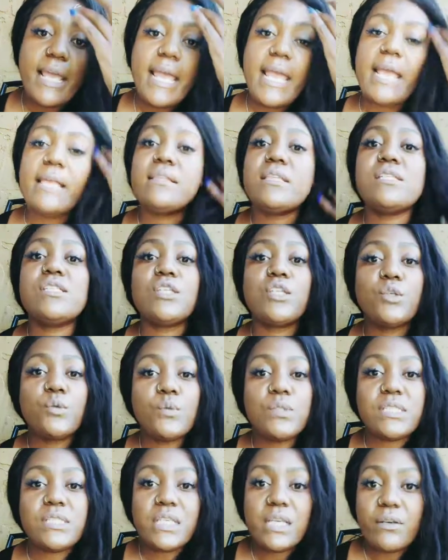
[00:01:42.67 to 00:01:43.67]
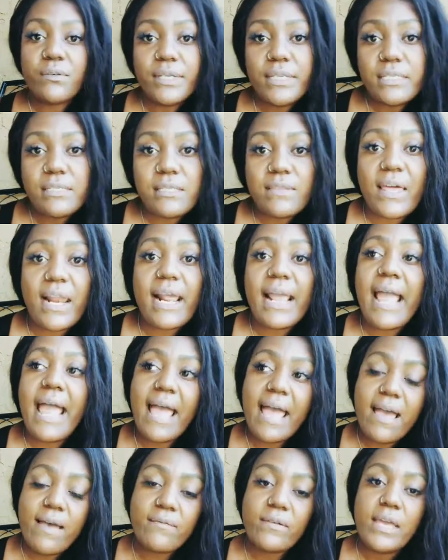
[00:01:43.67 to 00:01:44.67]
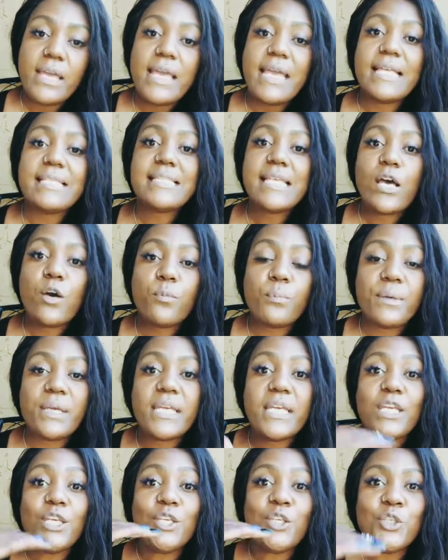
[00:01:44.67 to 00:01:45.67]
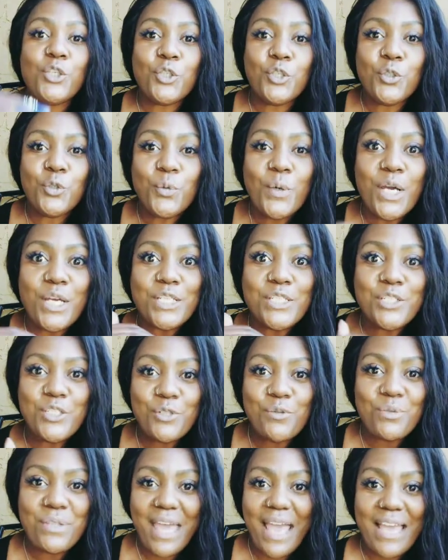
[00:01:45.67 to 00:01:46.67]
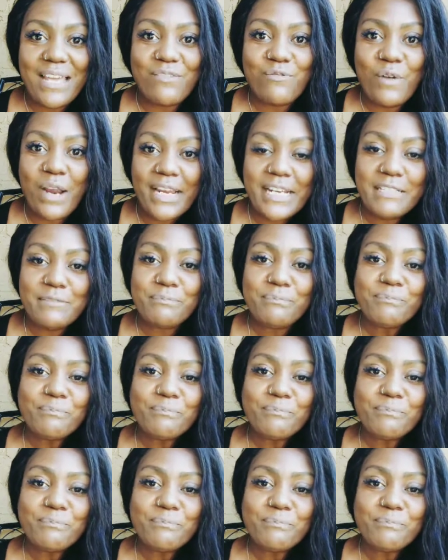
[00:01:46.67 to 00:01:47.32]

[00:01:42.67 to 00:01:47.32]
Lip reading: And this You series that I have is helping you do that, right?